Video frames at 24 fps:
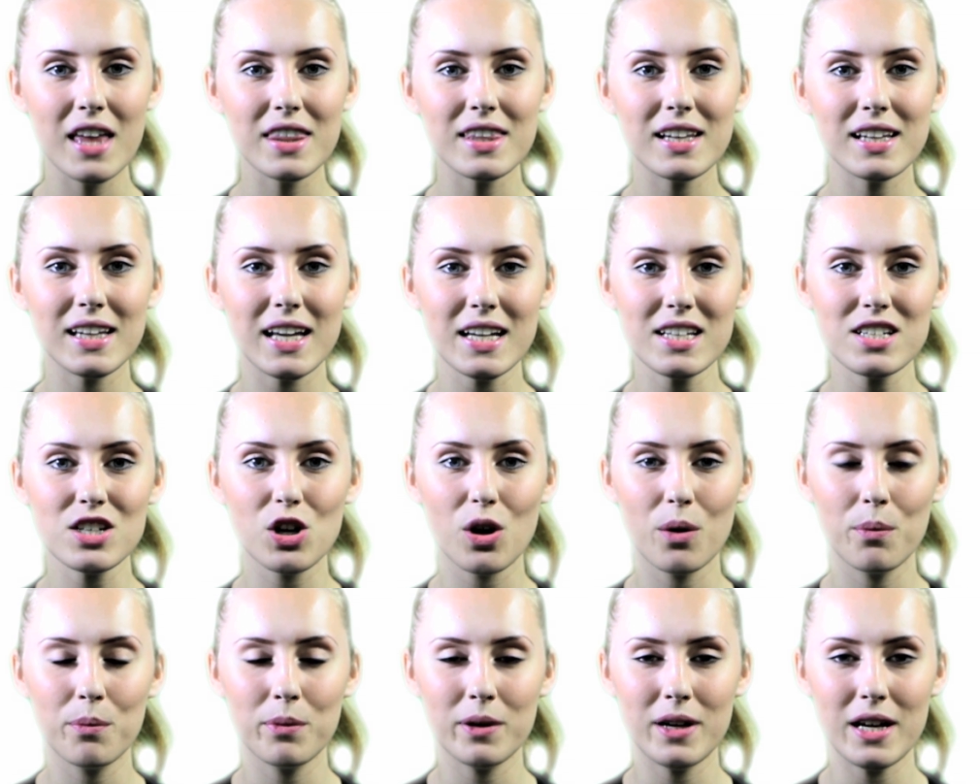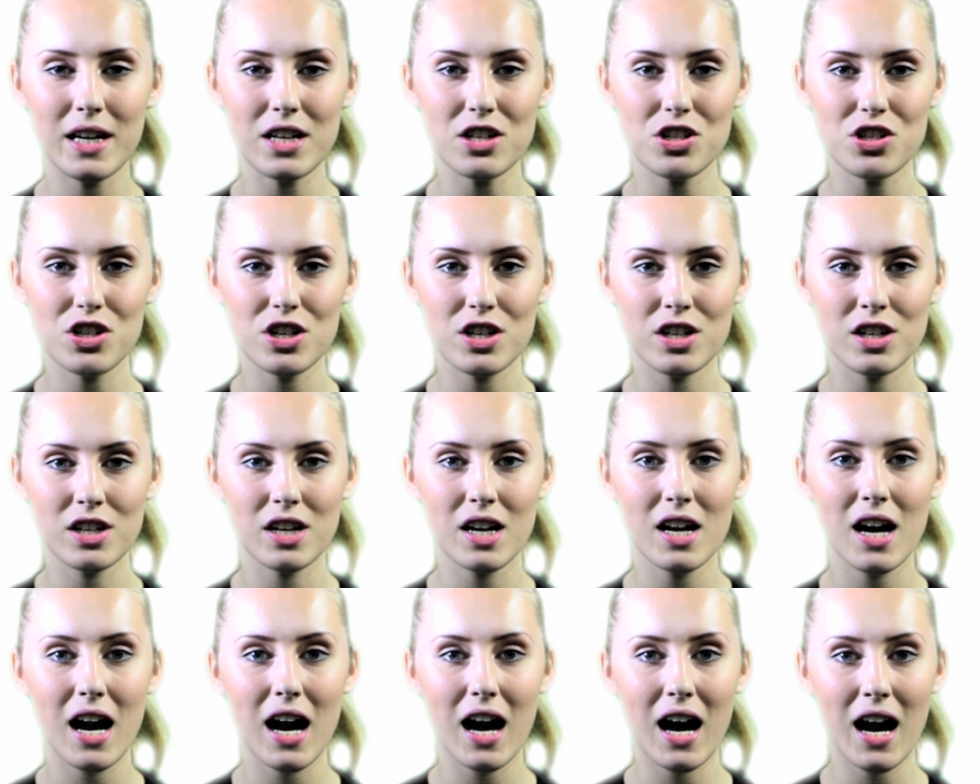The letter
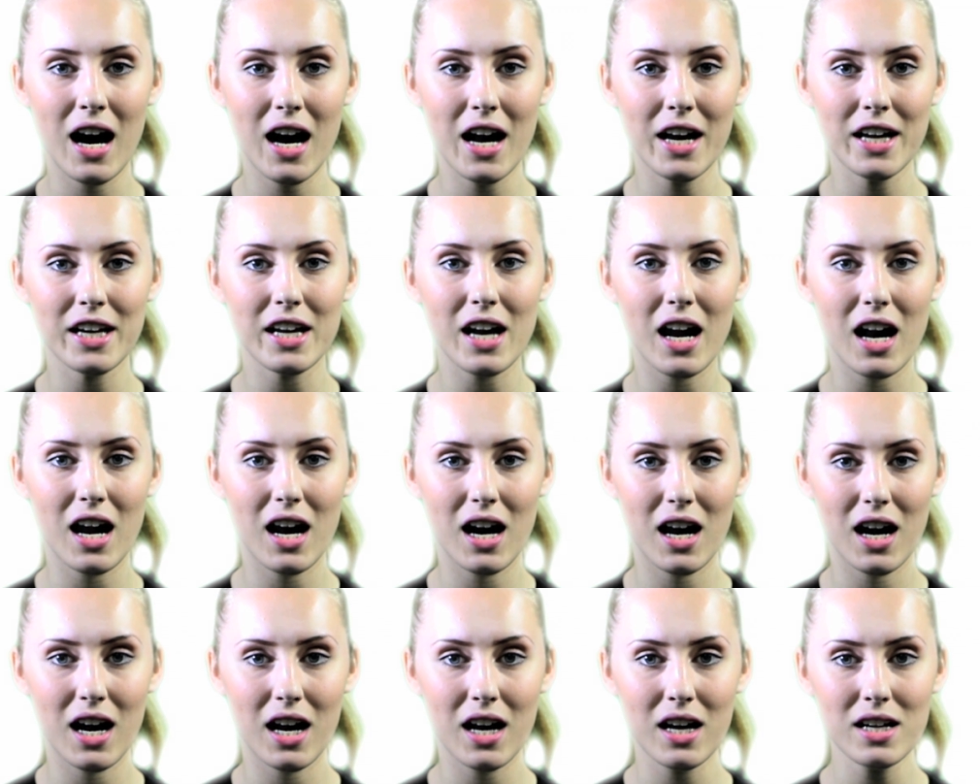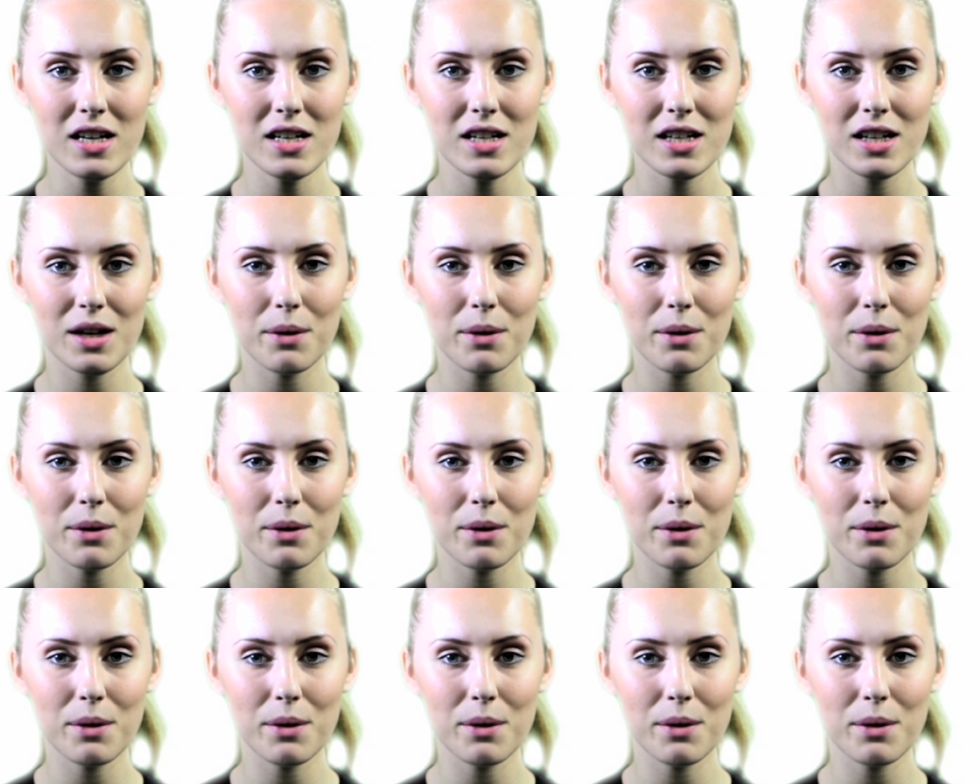combination IR